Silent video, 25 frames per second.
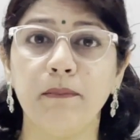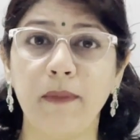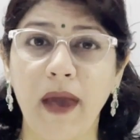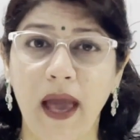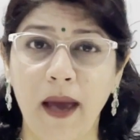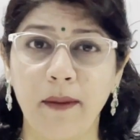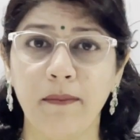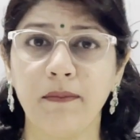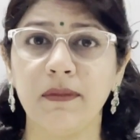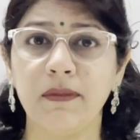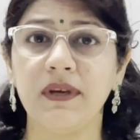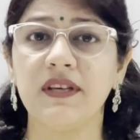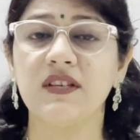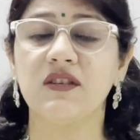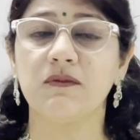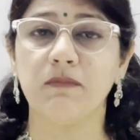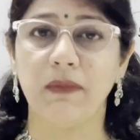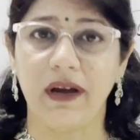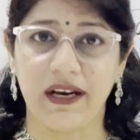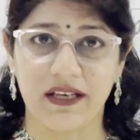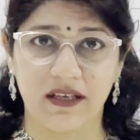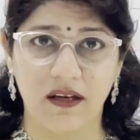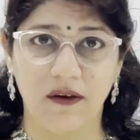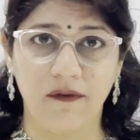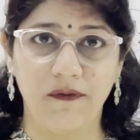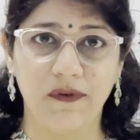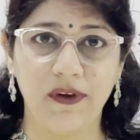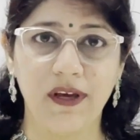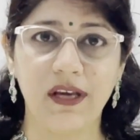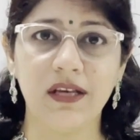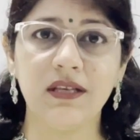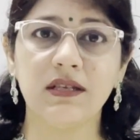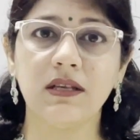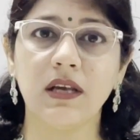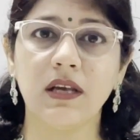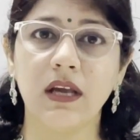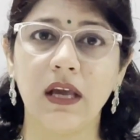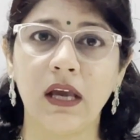M is
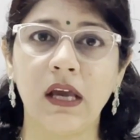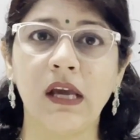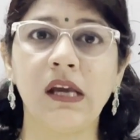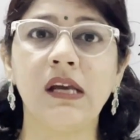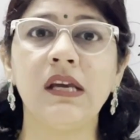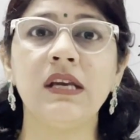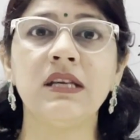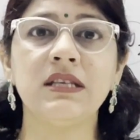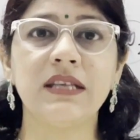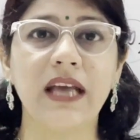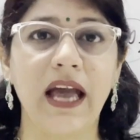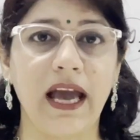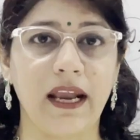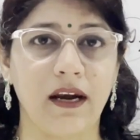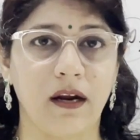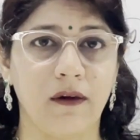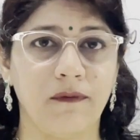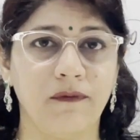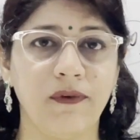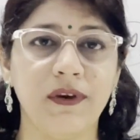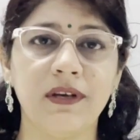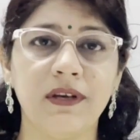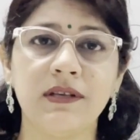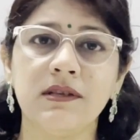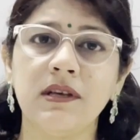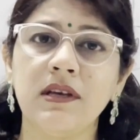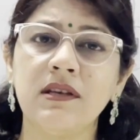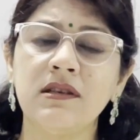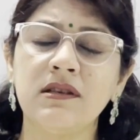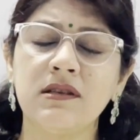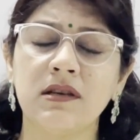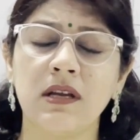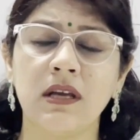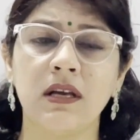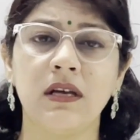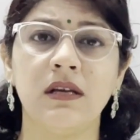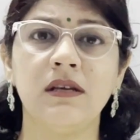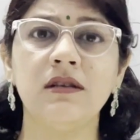metaphase, A is anaphase, and
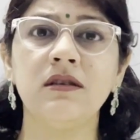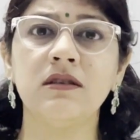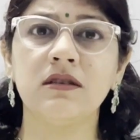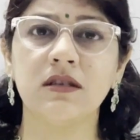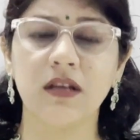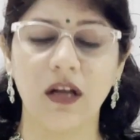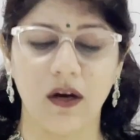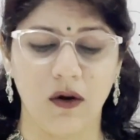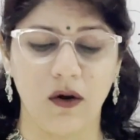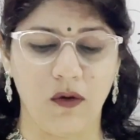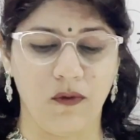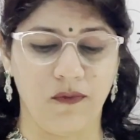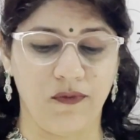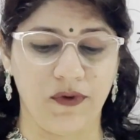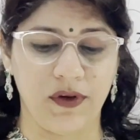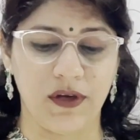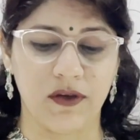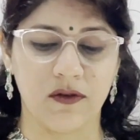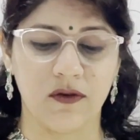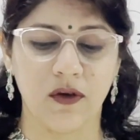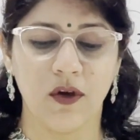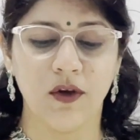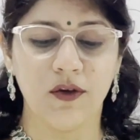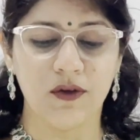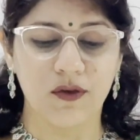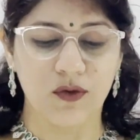T is telophase.